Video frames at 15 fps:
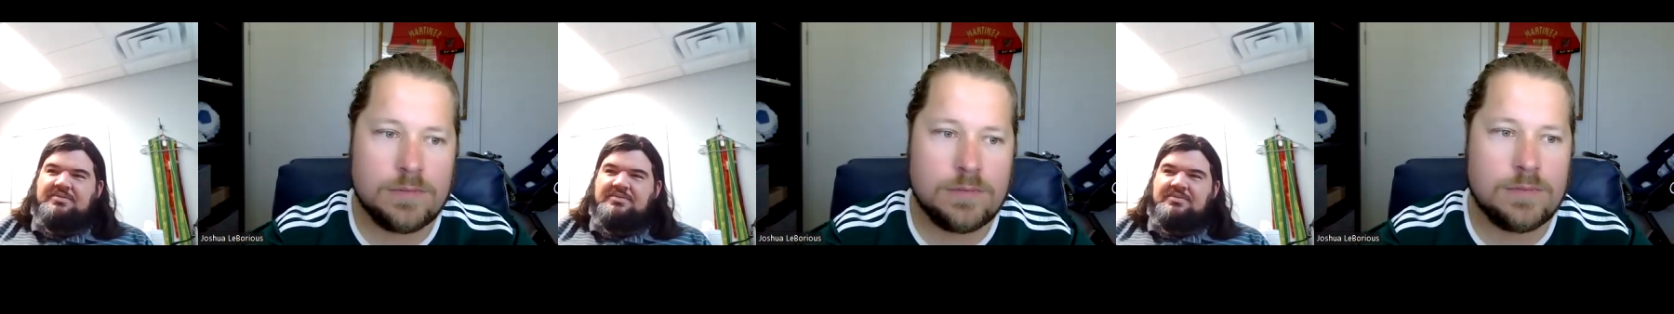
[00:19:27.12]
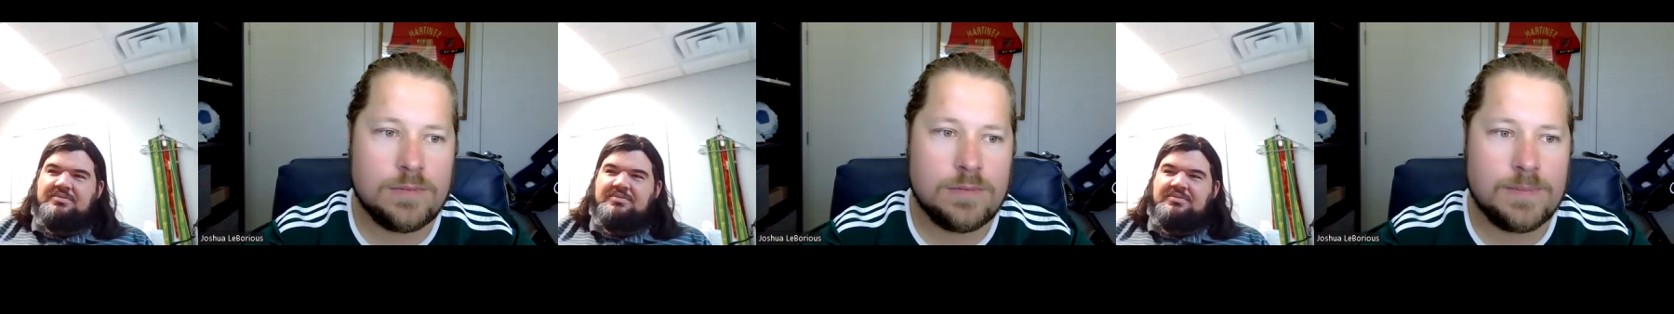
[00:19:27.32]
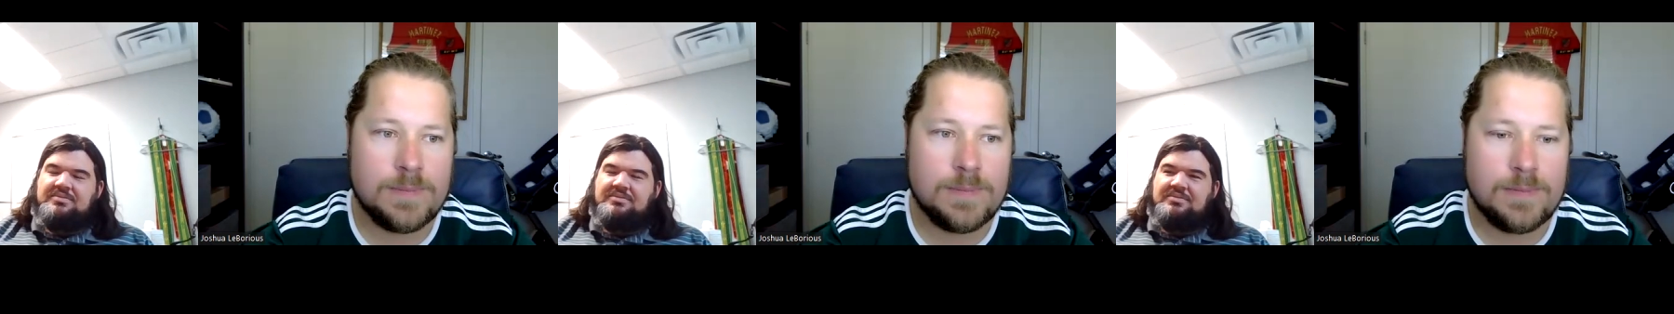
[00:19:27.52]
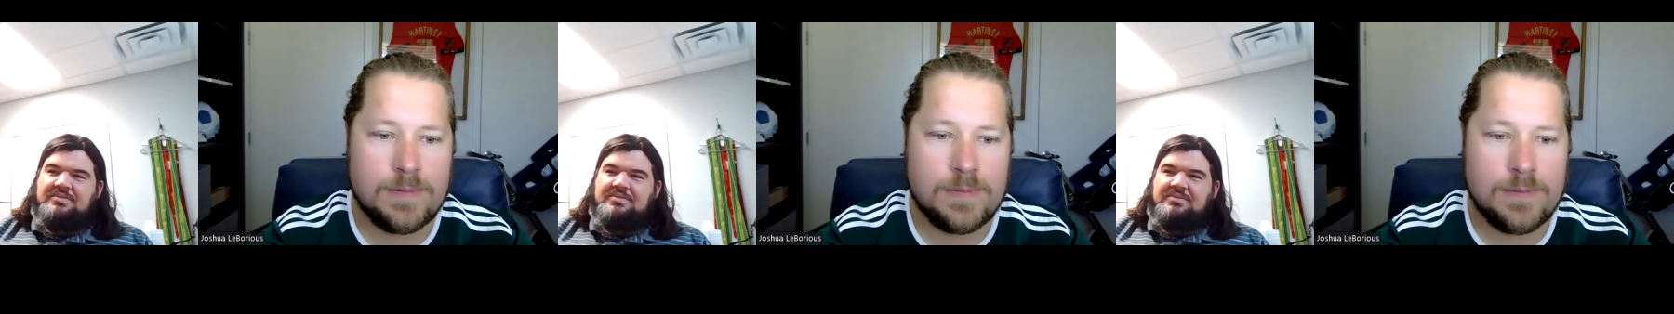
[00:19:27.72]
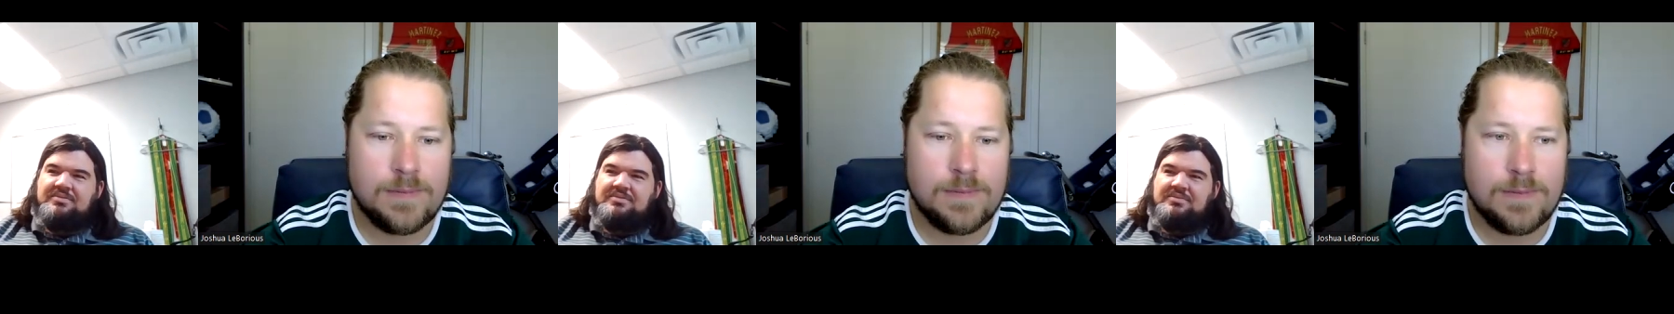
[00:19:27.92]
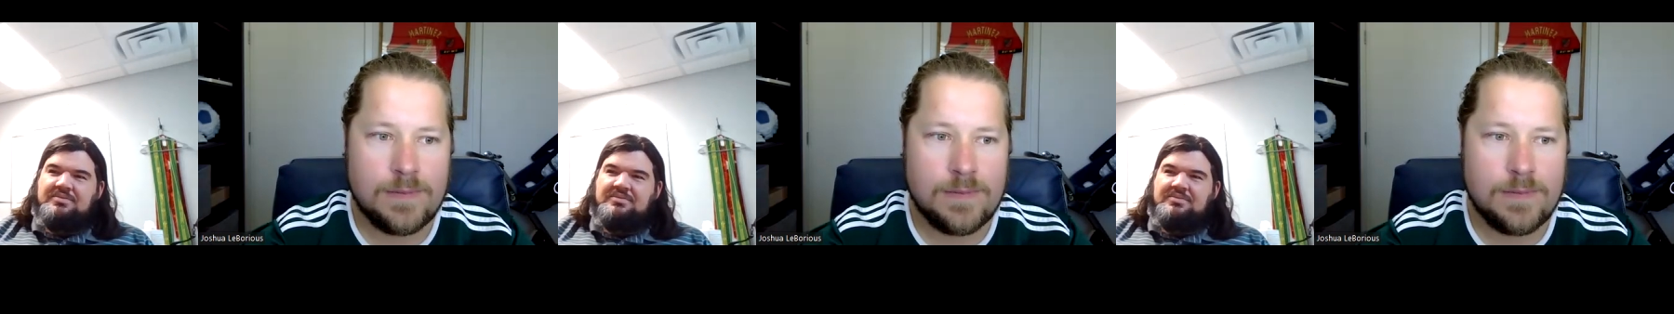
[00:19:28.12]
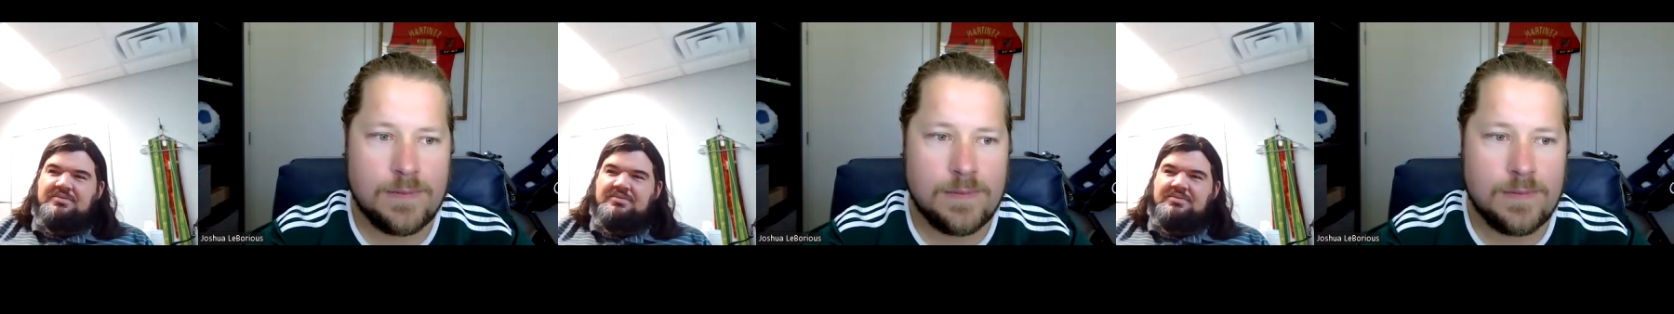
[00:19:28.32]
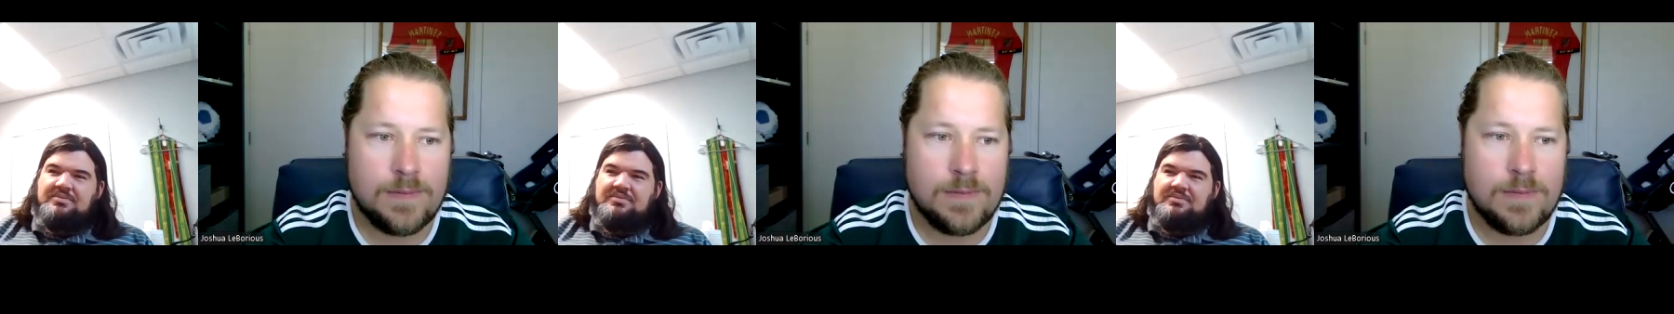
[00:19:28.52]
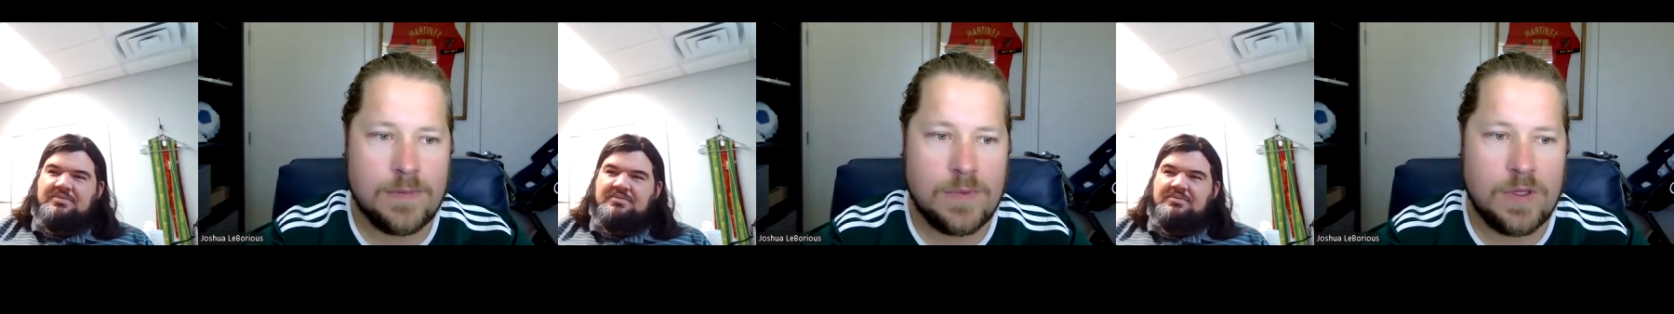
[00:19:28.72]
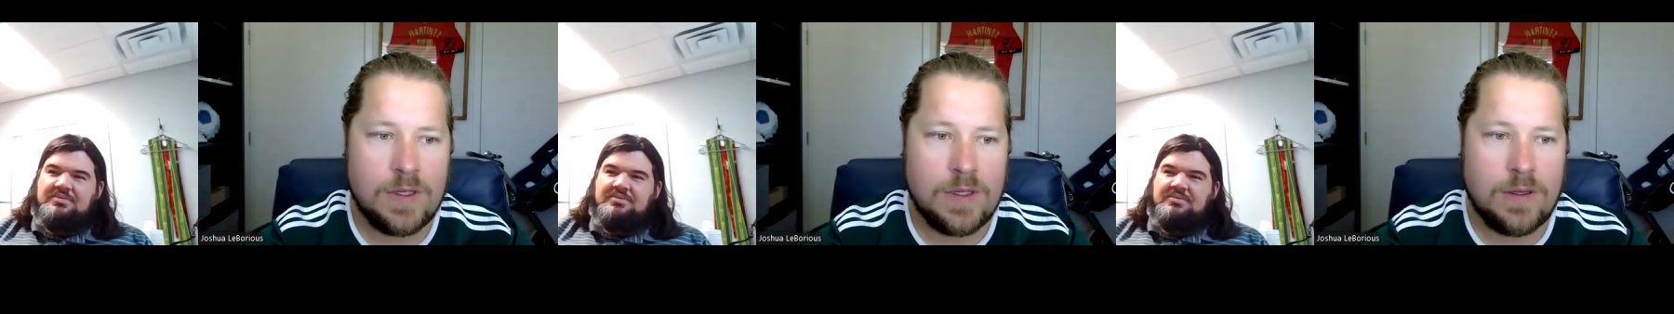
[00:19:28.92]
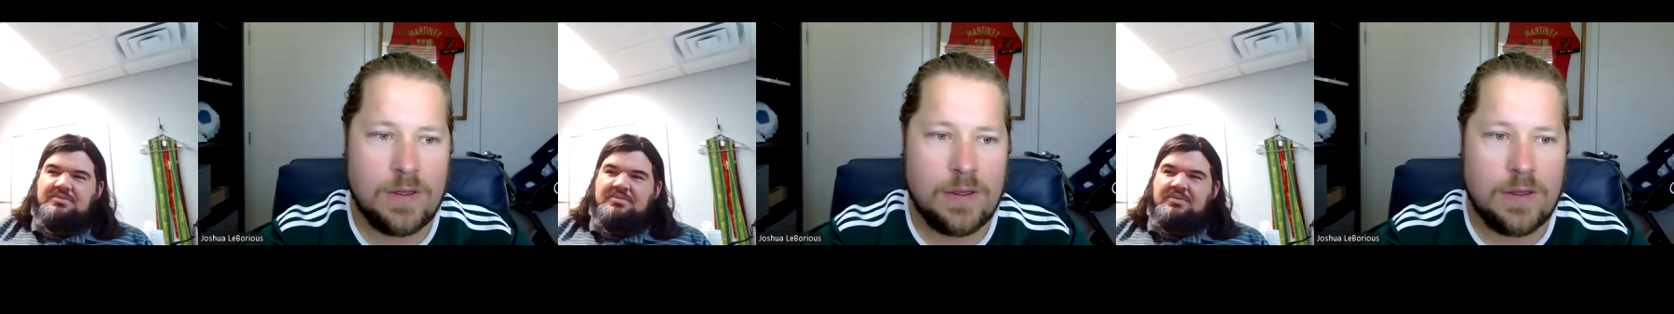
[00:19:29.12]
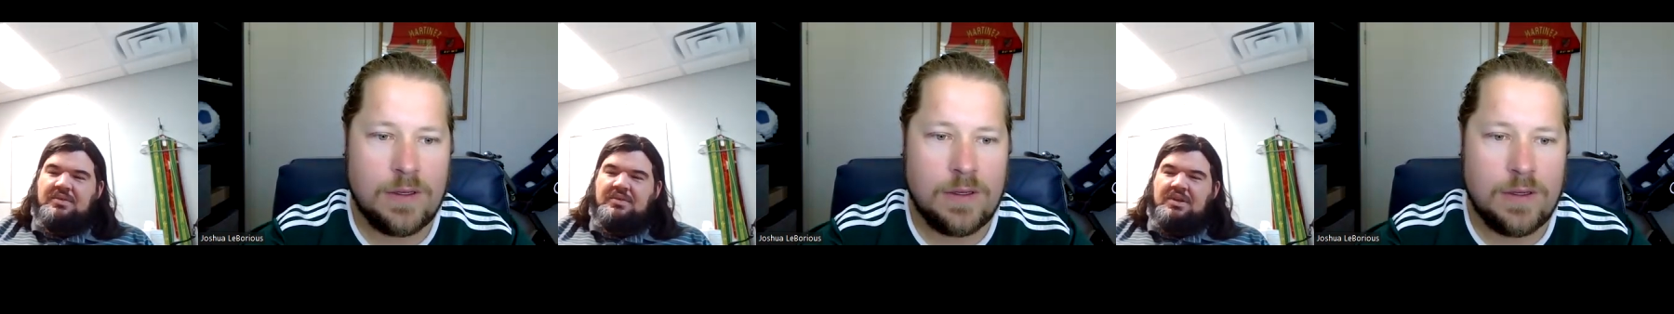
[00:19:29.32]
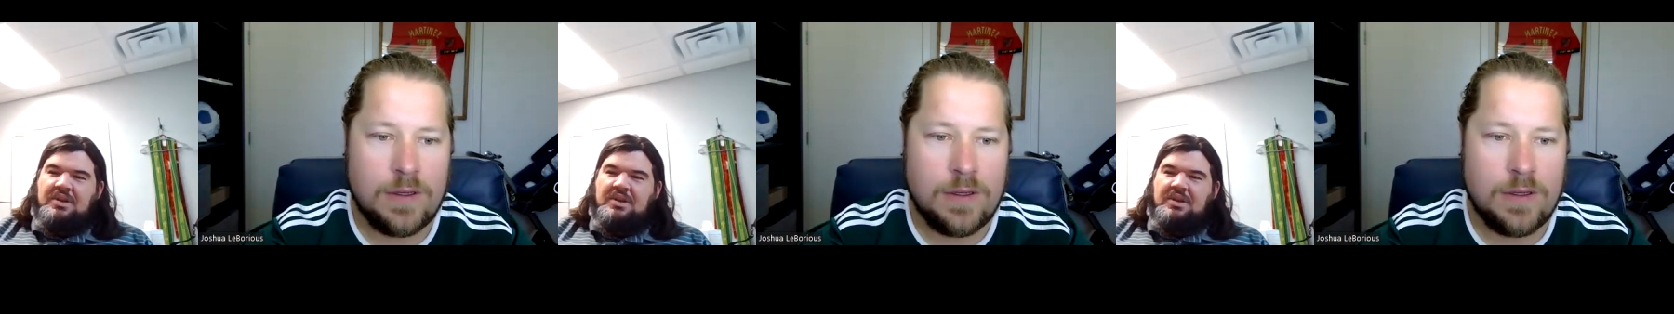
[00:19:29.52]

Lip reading: Nothing is said.